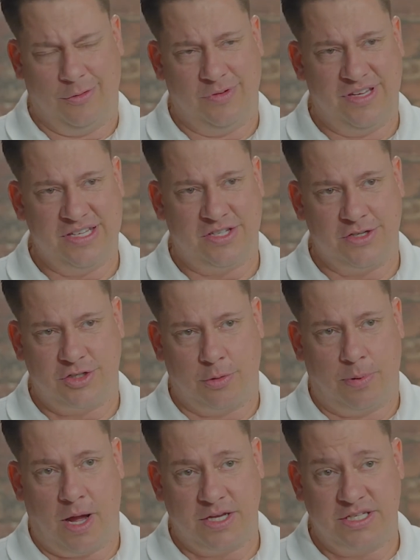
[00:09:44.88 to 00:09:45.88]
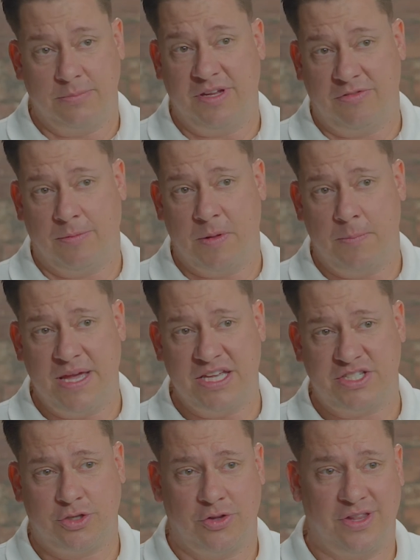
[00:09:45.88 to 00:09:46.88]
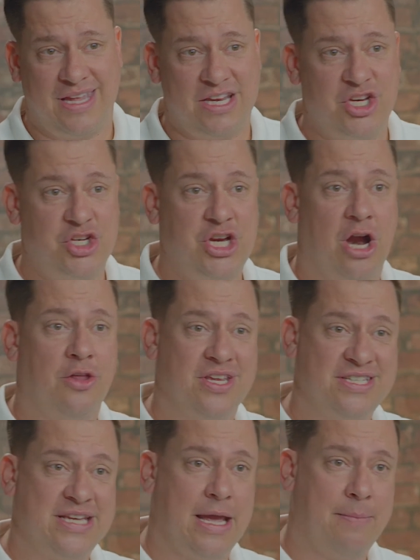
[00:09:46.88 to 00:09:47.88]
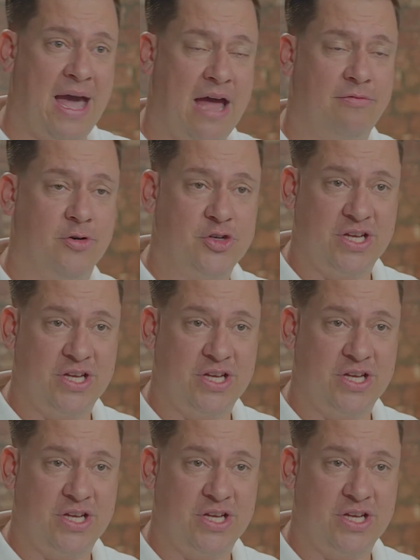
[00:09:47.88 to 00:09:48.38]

distance or proximity from the base so that they share the same adverse